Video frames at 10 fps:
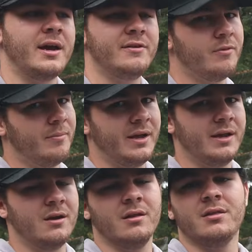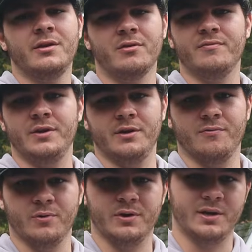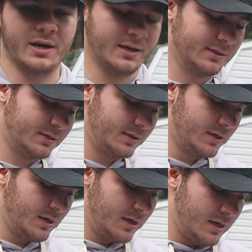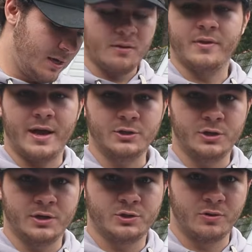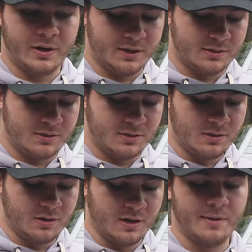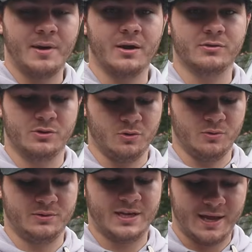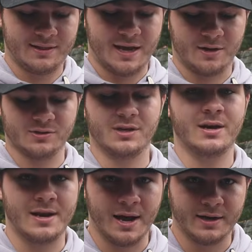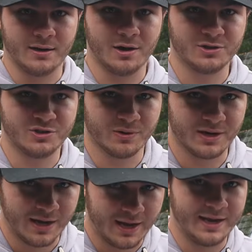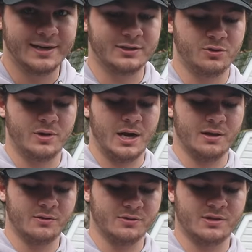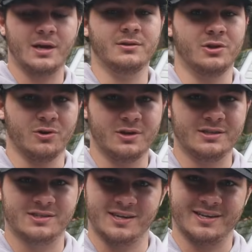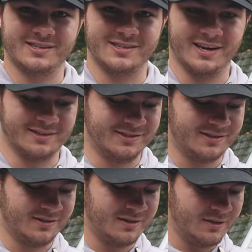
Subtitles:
I even made a little video for you guys. The engine and trans came out to $10,982.36.